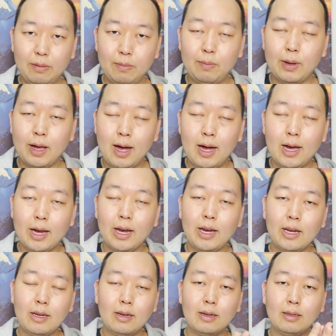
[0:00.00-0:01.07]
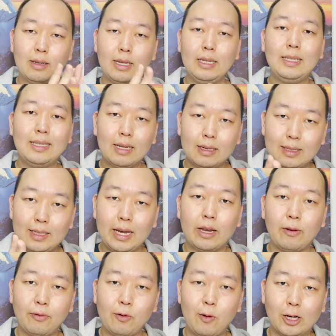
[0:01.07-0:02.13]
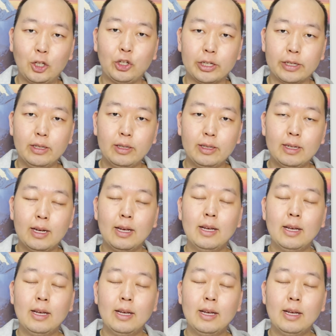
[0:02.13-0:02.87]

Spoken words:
behind these set of questions.